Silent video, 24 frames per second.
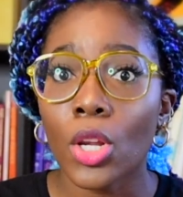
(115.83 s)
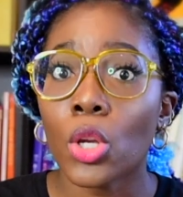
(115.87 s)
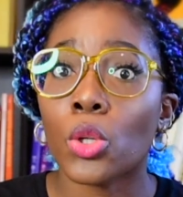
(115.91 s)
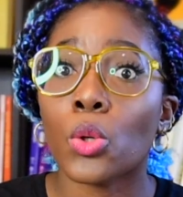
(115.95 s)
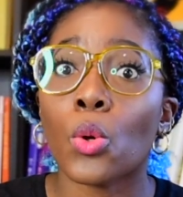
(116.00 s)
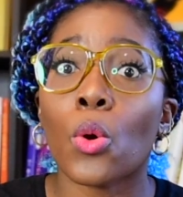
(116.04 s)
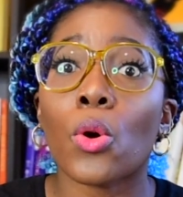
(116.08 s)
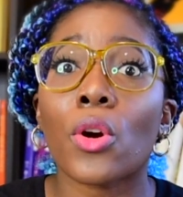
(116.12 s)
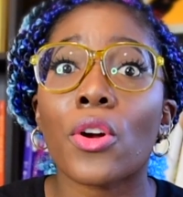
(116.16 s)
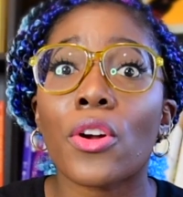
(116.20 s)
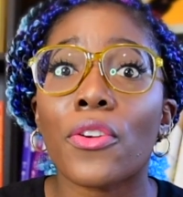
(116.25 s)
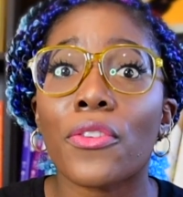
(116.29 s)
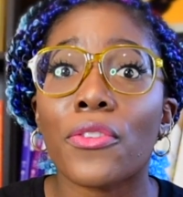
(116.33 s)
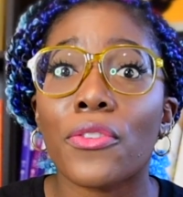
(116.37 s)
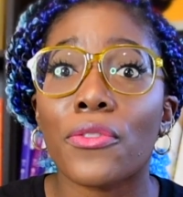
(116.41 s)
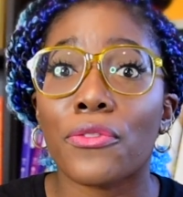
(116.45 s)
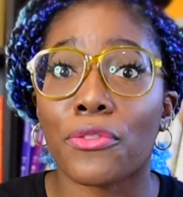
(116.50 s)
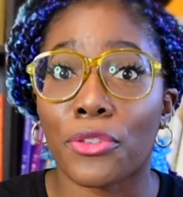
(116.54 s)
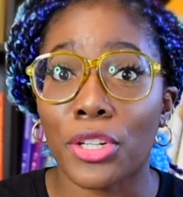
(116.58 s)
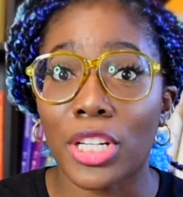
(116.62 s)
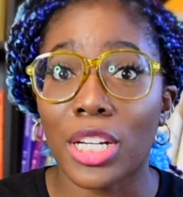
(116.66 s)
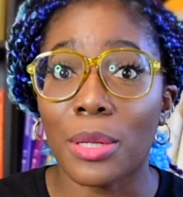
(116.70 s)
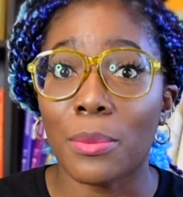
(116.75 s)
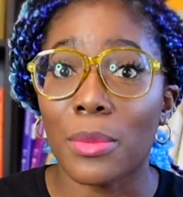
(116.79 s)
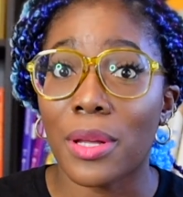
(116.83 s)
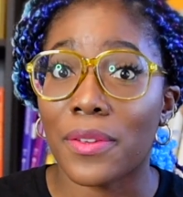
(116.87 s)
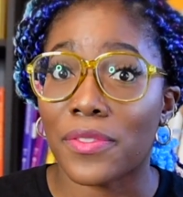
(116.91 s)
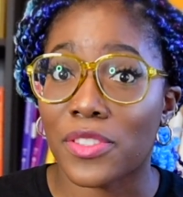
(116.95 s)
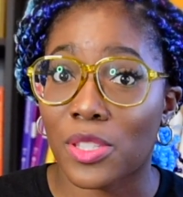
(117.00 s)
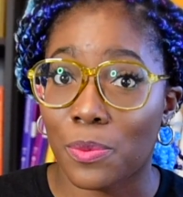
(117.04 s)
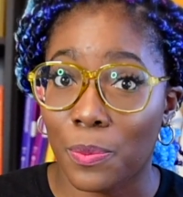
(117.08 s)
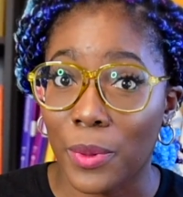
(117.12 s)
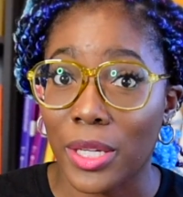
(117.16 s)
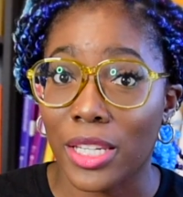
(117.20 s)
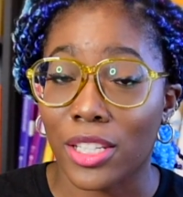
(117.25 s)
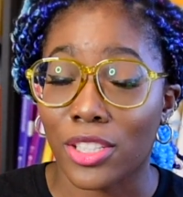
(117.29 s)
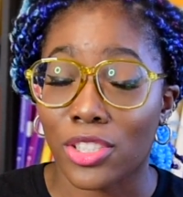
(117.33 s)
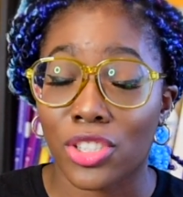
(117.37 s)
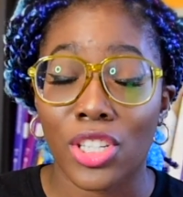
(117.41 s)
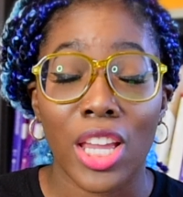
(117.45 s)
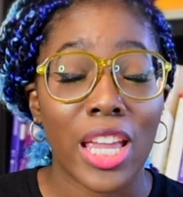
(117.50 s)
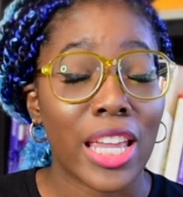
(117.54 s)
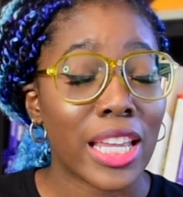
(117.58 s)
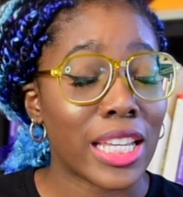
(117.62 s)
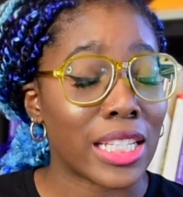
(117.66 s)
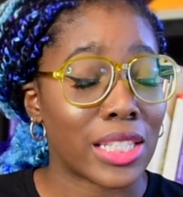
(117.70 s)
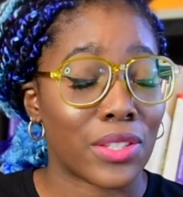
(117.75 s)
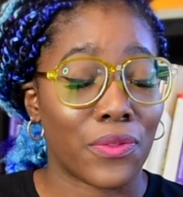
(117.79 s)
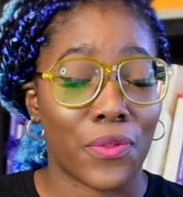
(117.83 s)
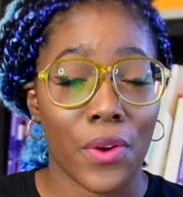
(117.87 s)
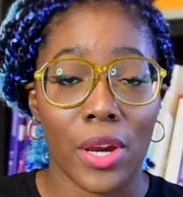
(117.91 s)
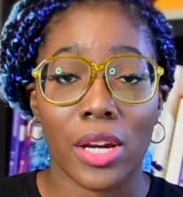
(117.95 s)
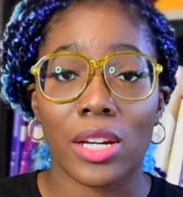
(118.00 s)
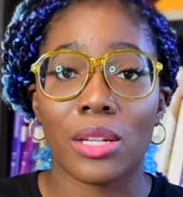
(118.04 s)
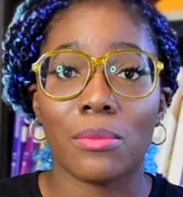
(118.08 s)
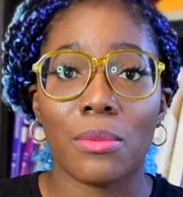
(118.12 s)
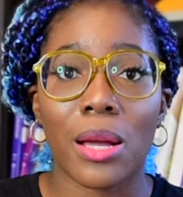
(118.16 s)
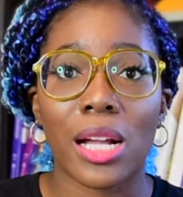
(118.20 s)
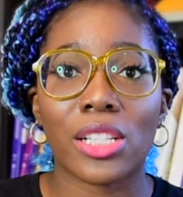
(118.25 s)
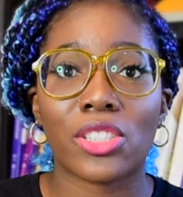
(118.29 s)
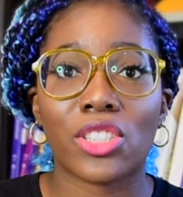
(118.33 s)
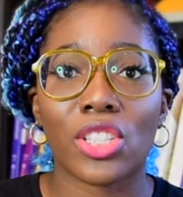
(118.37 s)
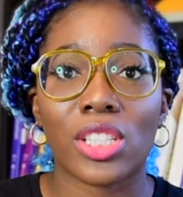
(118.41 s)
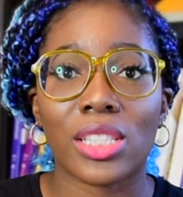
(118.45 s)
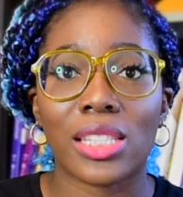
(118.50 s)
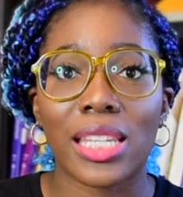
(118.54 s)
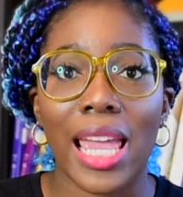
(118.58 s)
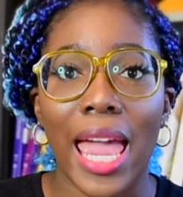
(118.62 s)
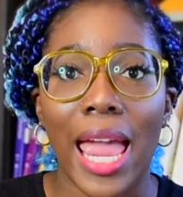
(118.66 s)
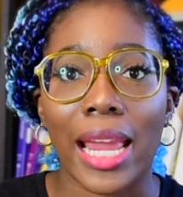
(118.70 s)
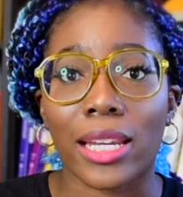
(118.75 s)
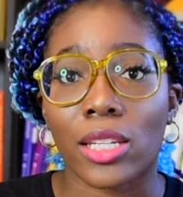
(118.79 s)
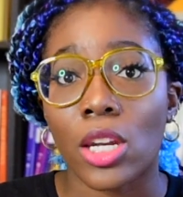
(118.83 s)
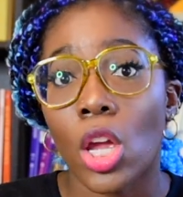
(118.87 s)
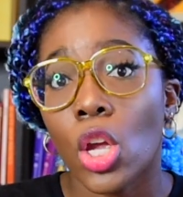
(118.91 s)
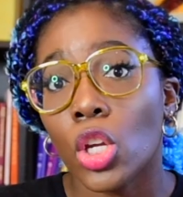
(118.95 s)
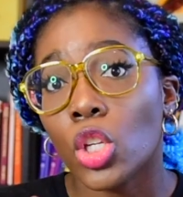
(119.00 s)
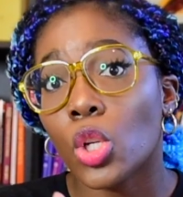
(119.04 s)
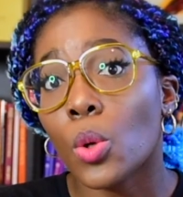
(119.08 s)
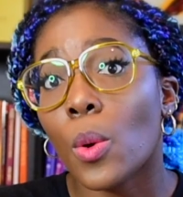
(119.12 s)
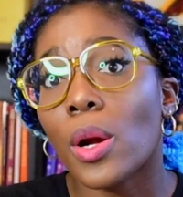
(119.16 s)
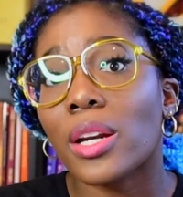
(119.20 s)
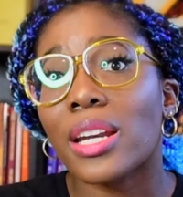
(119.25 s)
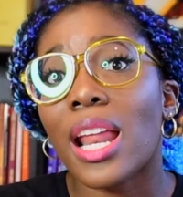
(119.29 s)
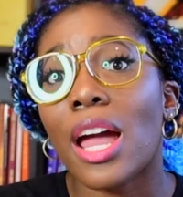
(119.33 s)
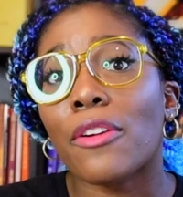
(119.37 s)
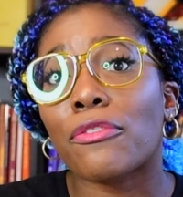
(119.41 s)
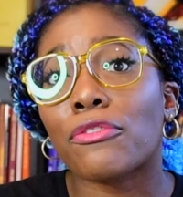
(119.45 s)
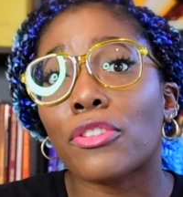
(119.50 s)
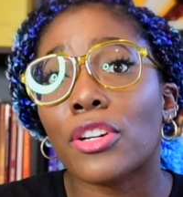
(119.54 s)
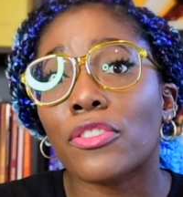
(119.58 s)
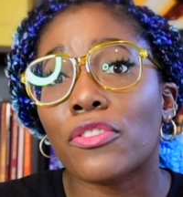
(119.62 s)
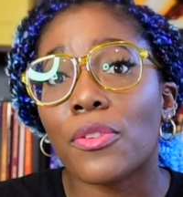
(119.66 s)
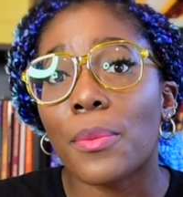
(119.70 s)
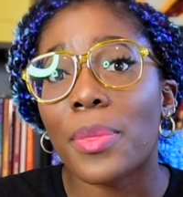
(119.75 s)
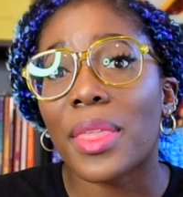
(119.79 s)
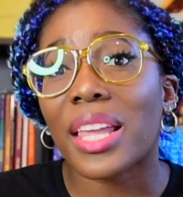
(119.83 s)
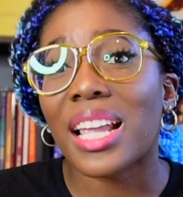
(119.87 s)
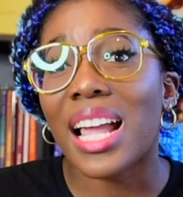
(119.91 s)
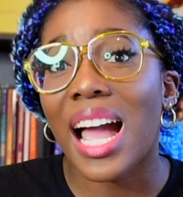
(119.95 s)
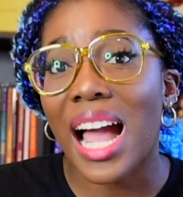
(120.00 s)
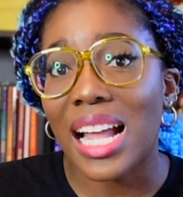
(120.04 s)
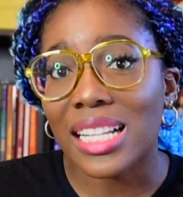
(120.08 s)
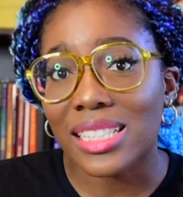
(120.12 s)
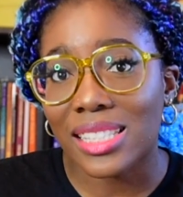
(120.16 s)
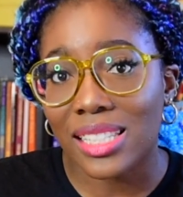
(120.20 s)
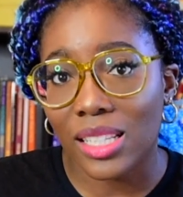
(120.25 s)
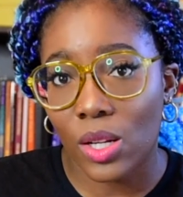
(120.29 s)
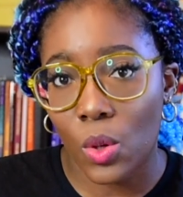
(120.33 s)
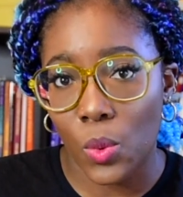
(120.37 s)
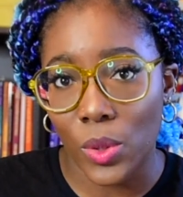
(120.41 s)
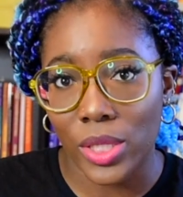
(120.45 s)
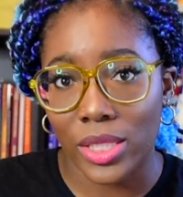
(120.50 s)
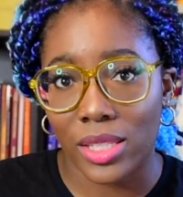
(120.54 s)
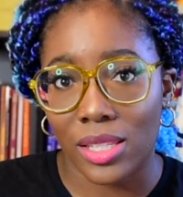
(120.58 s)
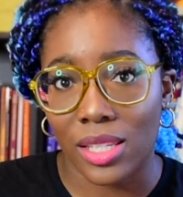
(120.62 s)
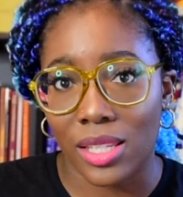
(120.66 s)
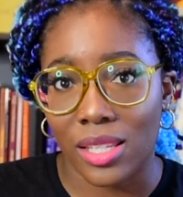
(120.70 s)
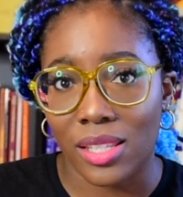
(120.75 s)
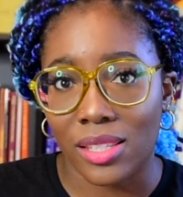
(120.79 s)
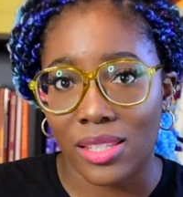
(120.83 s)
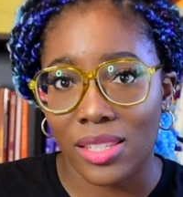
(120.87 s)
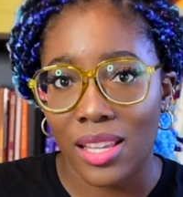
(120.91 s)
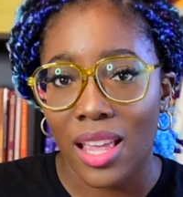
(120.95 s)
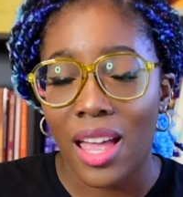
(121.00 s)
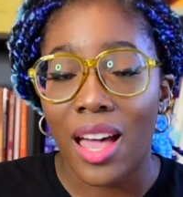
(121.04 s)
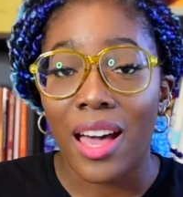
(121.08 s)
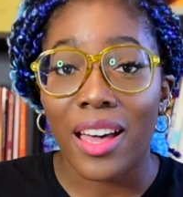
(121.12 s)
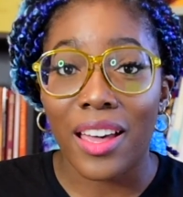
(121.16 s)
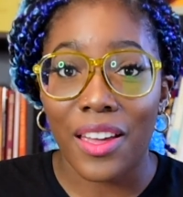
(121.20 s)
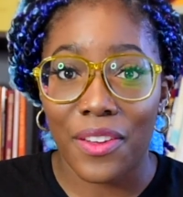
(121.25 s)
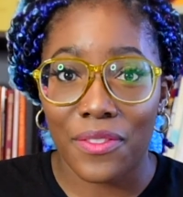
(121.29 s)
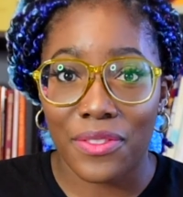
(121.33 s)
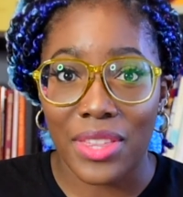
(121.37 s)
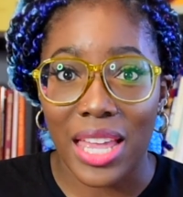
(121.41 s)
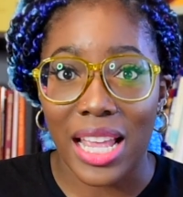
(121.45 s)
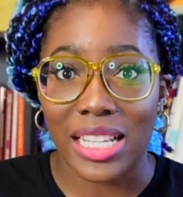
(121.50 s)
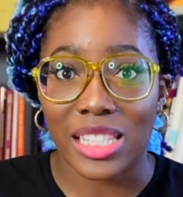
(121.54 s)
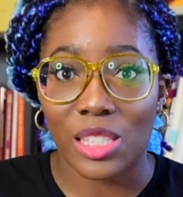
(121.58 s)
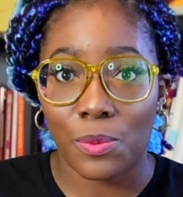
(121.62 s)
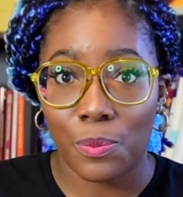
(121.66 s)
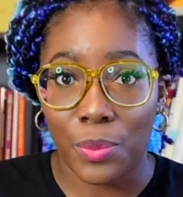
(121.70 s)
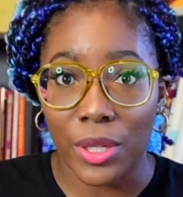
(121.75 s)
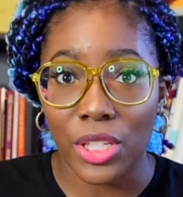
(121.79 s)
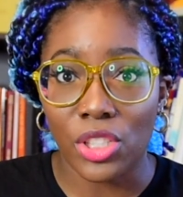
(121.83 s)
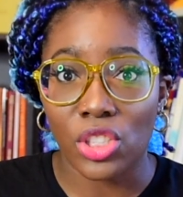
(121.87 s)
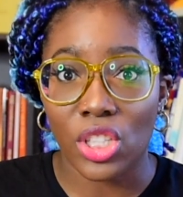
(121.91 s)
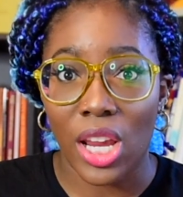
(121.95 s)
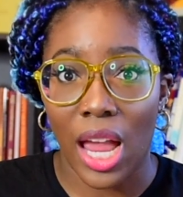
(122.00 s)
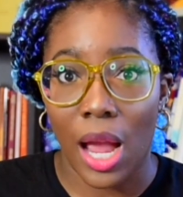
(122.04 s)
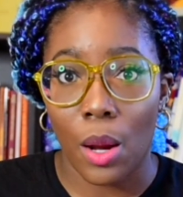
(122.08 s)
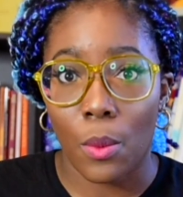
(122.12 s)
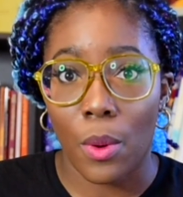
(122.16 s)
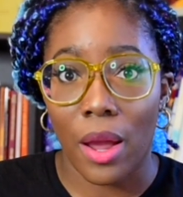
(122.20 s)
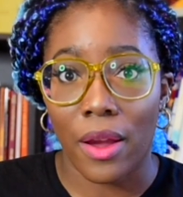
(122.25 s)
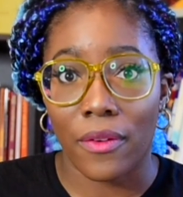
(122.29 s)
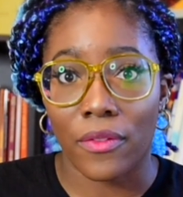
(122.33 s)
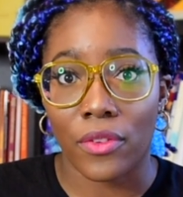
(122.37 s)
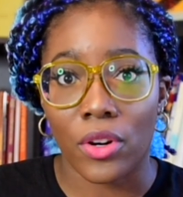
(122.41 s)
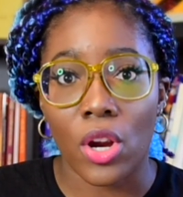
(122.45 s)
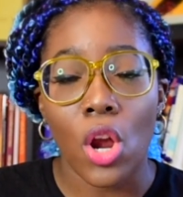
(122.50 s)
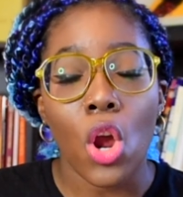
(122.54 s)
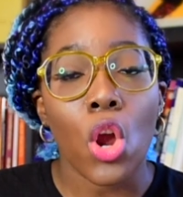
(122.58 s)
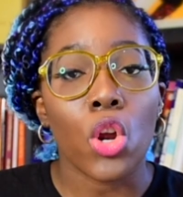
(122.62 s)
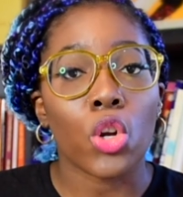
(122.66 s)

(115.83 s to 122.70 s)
Your freedom of speech is very much intact. You are not free from the consequences of that speech, however,